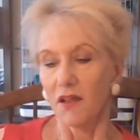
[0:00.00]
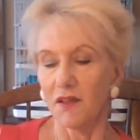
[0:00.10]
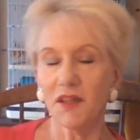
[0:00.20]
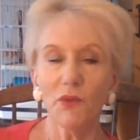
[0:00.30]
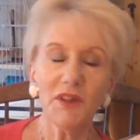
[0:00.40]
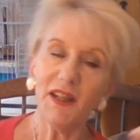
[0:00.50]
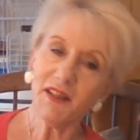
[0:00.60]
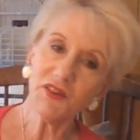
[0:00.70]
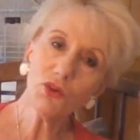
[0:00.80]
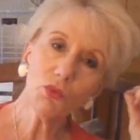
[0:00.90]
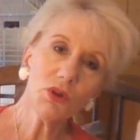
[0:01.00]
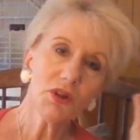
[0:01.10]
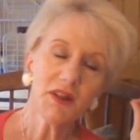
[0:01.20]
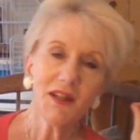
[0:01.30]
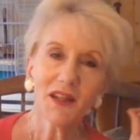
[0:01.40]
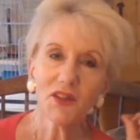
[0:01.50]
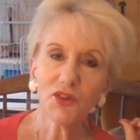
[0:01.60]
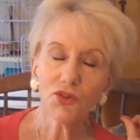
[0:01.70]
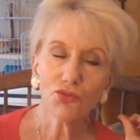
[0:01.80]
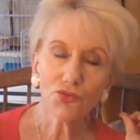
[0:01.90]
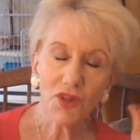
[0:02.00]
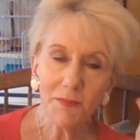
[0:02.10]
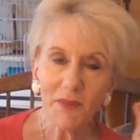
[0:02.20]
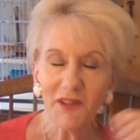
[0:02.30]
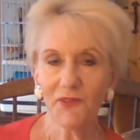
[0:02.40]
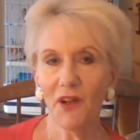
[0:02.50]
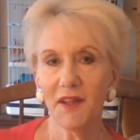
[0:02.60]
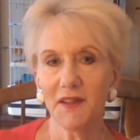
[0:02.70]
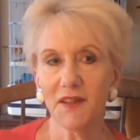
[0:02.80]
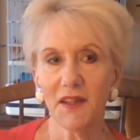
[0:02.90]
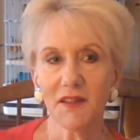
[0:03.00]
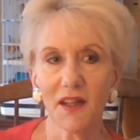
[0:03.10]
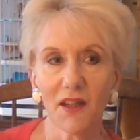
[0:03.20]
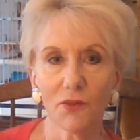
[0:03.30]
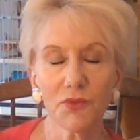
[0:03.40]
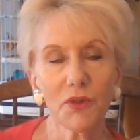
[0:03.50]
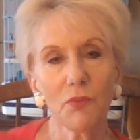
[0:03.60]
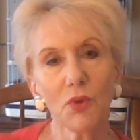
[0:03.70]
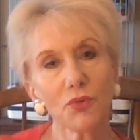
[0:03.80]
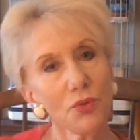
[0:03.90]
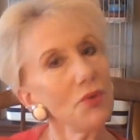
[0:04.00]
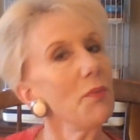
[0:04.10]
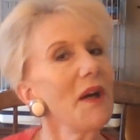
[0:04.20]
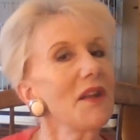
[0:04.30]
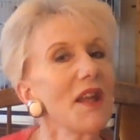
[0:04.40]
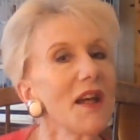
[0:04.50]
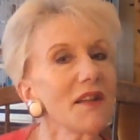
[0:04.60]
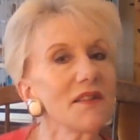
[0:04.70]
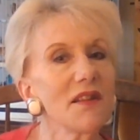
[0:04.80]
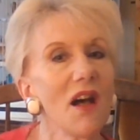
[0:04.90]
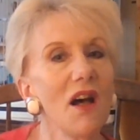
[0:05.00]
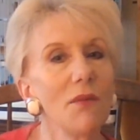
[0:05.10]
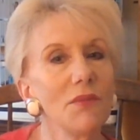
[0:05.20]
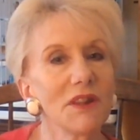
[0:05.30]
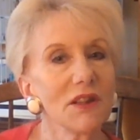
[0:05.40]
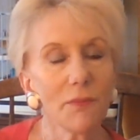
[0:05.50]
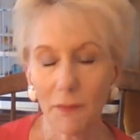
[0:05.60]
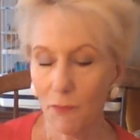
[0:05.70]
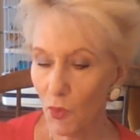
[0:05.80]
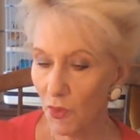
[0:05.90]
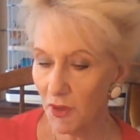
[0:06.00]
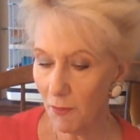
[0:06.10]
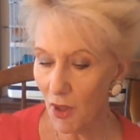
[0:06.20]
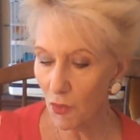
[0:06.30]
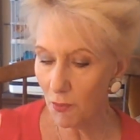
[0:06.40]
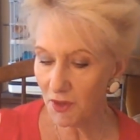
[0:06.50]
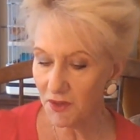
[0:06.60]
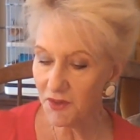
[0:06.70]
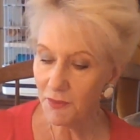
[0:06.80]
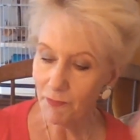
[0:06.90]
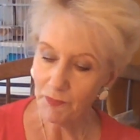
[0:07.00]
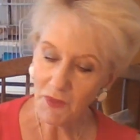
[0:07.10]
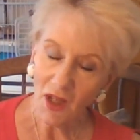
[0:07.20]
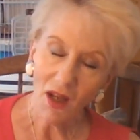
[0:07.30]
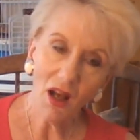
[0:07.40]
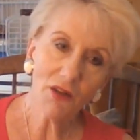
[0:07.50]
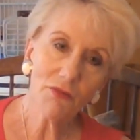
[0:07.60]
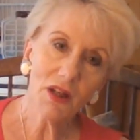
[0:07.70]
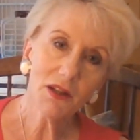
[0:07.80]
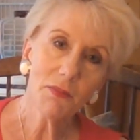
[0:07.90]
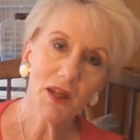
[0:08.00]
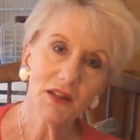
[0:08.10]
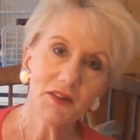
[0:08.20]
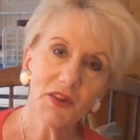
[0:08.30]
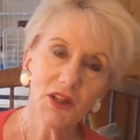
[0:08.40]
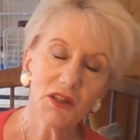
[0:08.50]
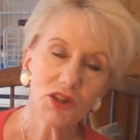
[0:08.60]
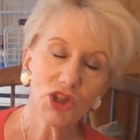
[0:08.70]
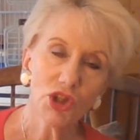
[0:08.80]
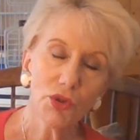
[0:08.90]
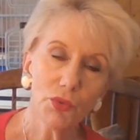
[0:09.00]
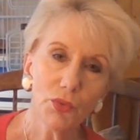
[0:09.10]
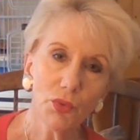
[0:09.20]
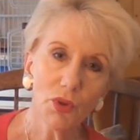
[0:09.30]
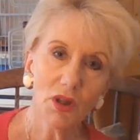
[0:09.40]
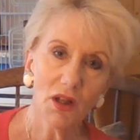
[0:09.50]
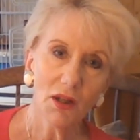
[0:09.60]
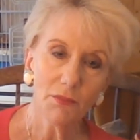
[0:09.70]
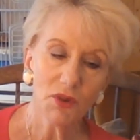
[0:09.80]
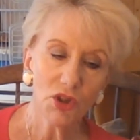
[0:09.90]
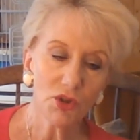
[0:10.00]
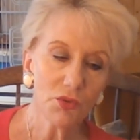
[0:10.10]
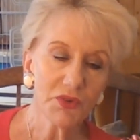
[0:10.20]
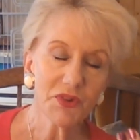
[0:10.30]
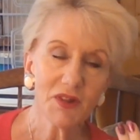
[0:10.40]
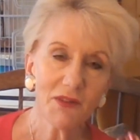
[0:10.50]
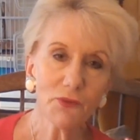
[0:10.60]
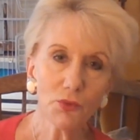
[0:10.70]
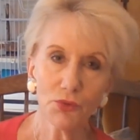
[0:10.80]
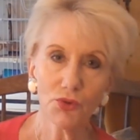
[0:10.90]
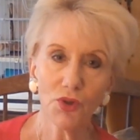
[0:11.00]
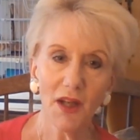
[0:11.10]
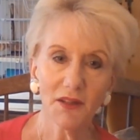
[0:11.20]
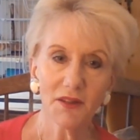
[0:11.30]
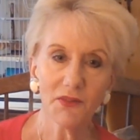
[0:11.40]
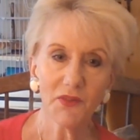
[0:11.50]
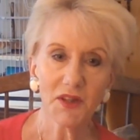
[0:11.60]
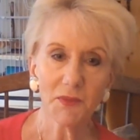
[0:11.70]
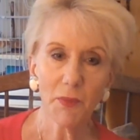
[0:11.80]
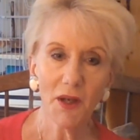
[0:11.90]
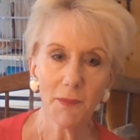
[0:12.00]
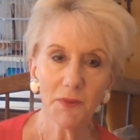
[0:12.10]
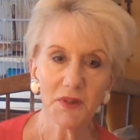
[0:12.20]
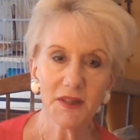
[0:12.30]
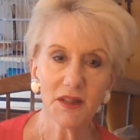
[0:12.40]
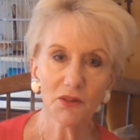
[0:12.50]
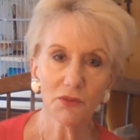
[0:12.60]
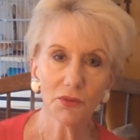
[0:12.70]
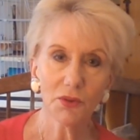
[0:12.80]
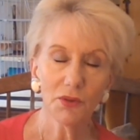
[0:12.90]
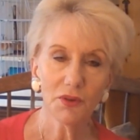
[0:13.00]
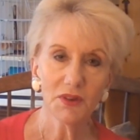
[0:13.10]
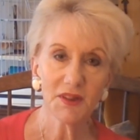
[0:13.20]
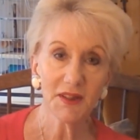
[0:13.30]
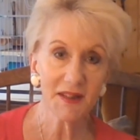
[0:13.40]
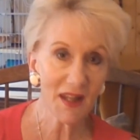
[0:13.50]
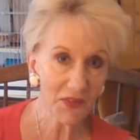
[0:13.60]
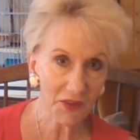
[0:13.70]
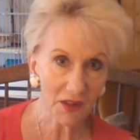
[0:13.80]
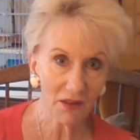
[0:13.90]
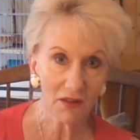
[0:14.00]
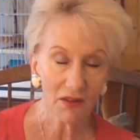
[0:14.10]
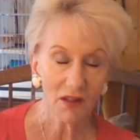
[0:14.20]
So unless you're working extremely fine details, and we'll talk about that a little bit more in a moment, I recommend that you use several strands of this Piper's silk together